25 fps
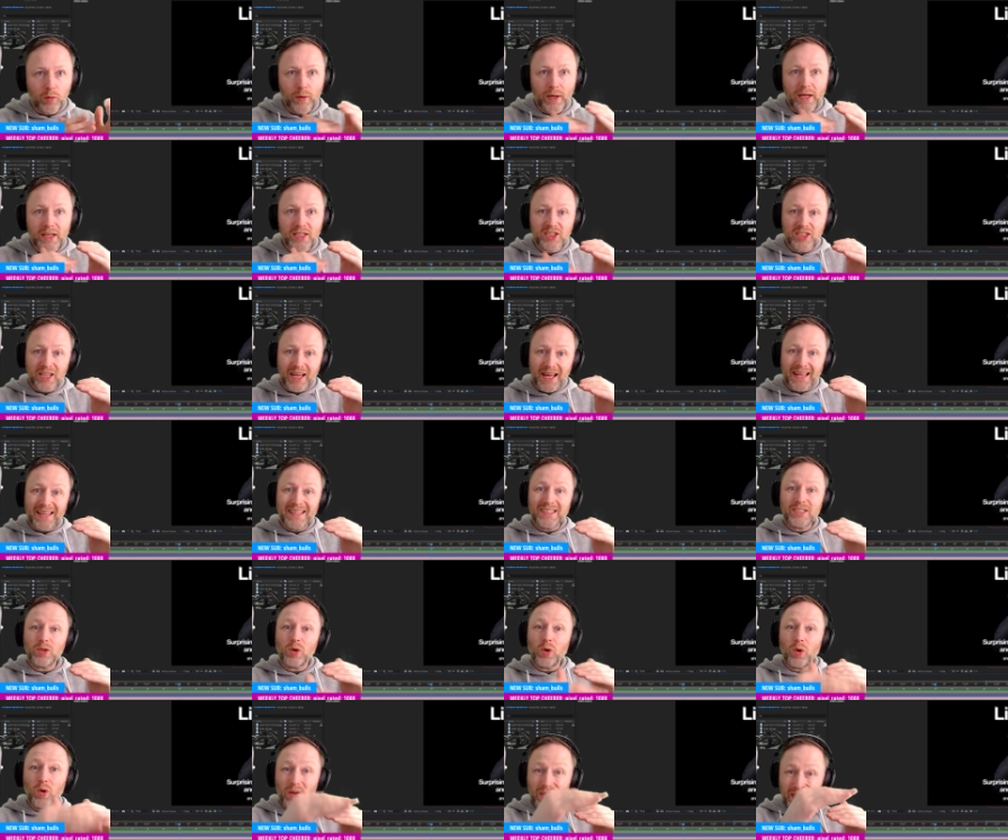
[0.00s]
which
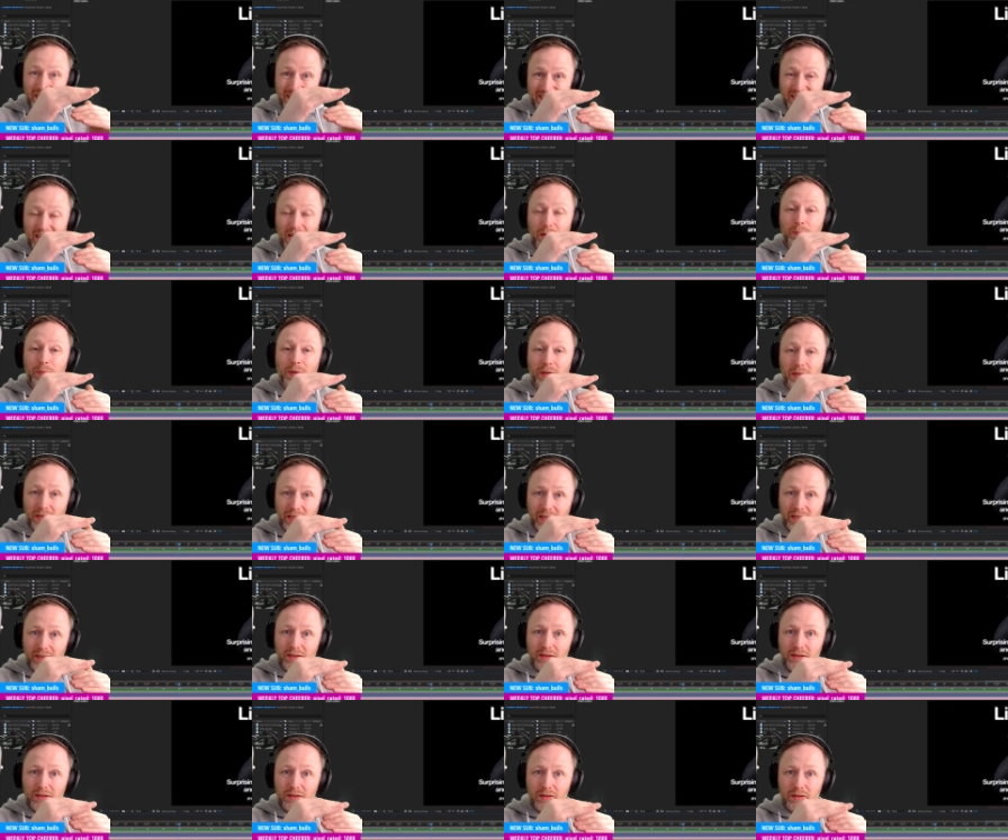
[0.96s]
is on a separate
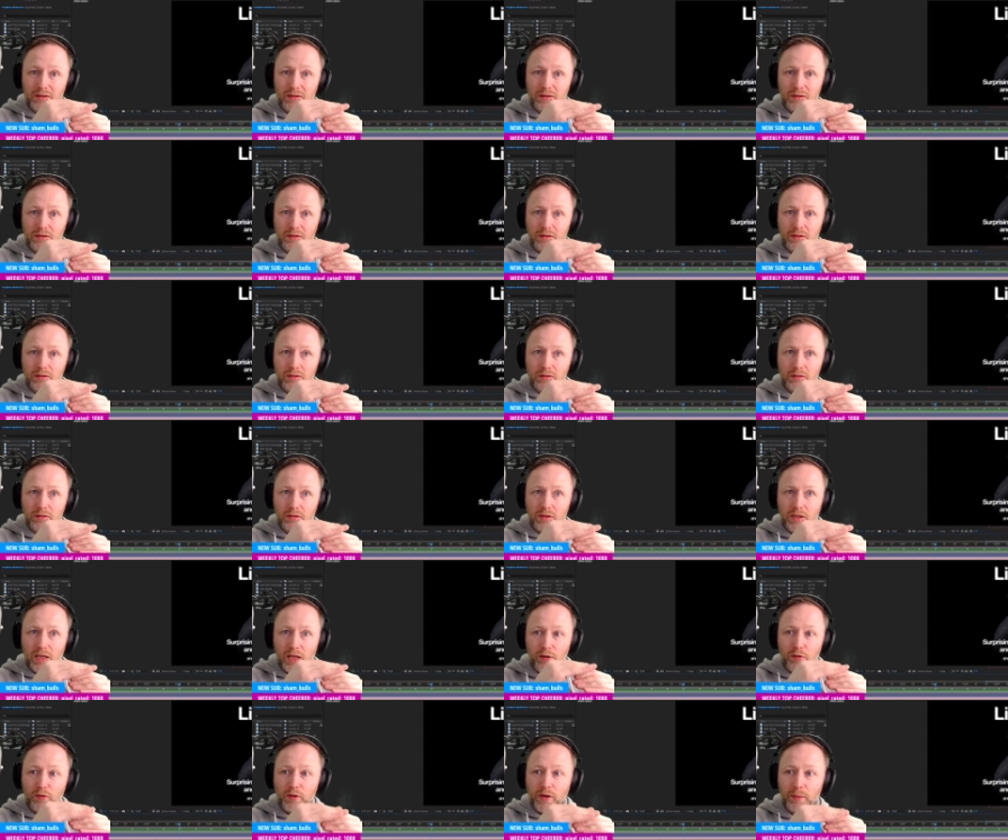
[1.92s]
layer,
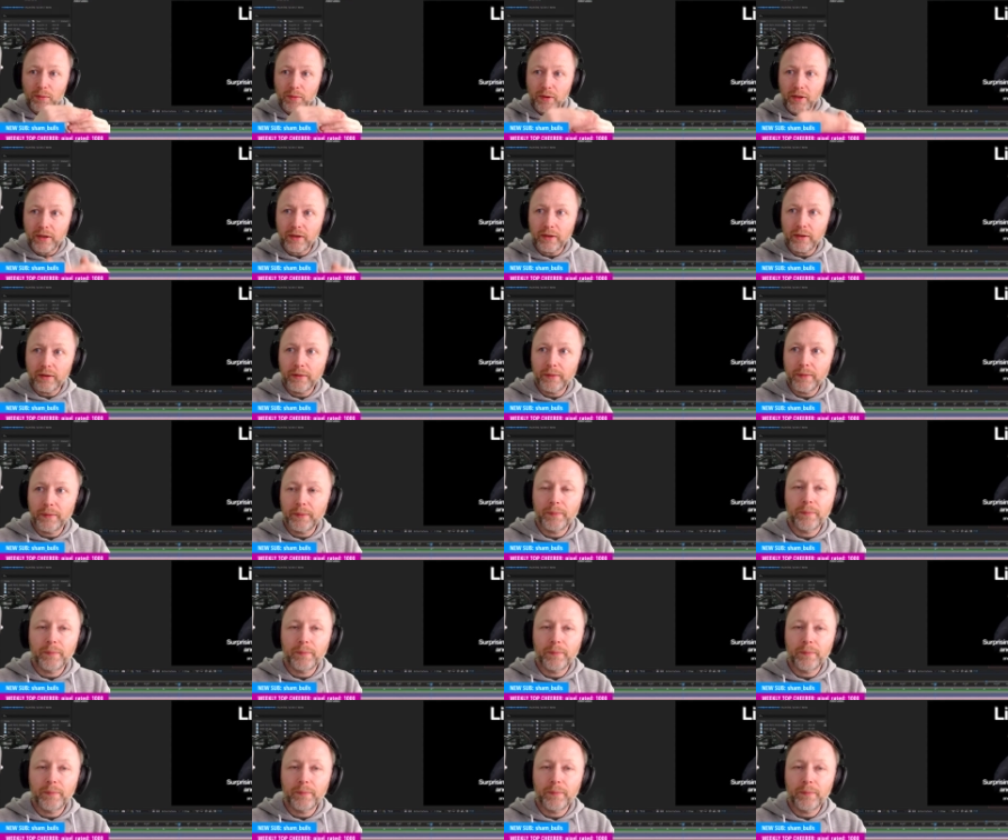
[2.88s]
keyframe layer.